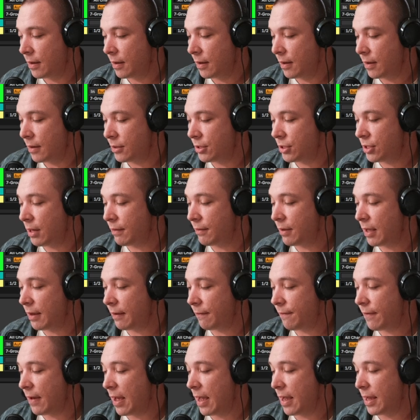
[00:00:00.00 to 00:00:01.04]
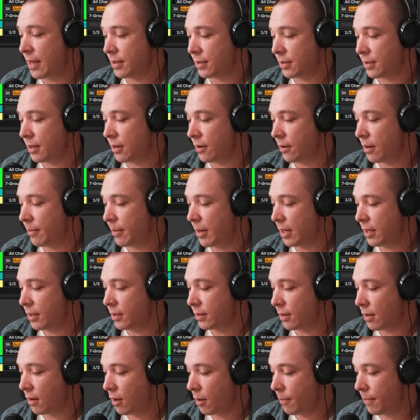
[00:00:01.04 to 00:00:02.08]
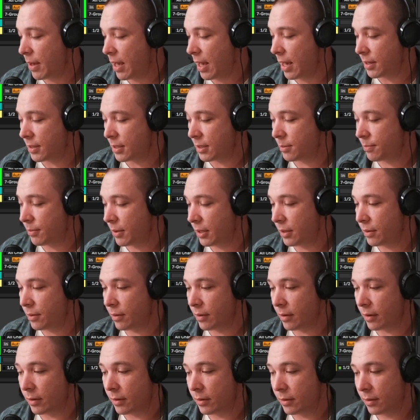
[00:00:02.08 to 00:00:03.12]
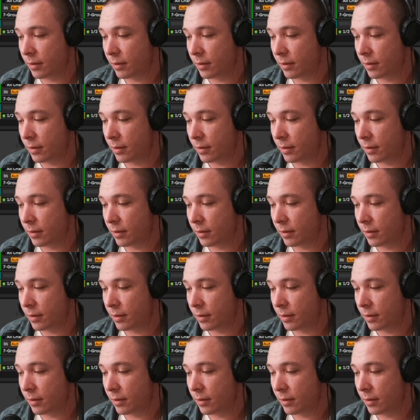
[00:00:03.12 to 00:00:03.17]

Shifting phase, you know what I mean? All pass, it's pretty cool.